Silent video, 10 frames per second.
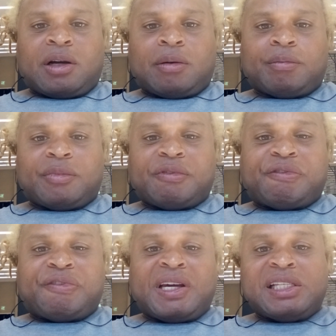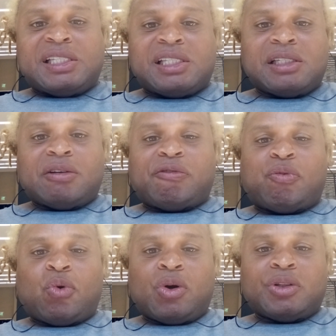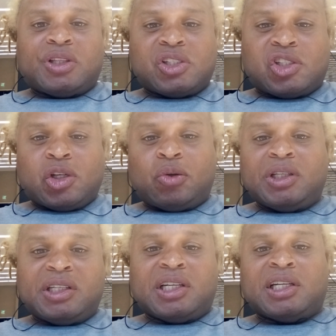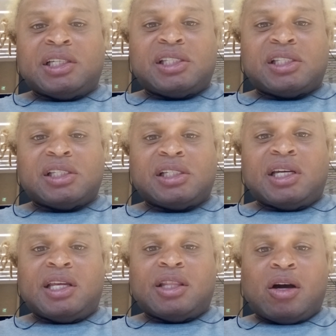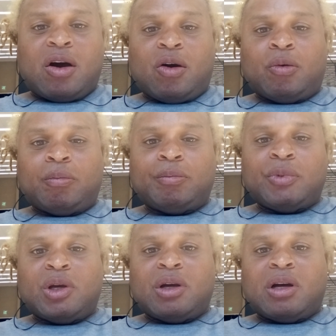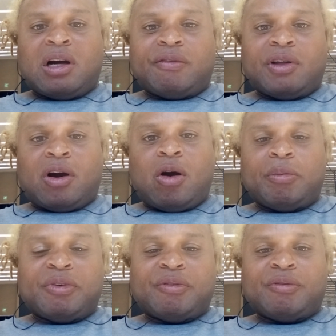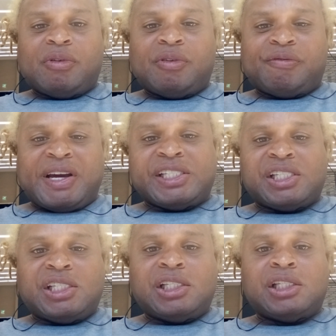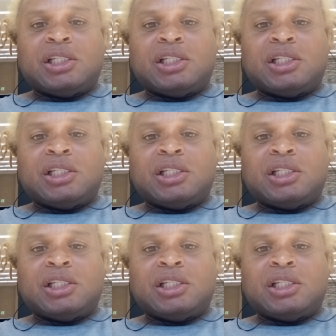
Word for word: um, fence for the stolen goods in the home of the home invasion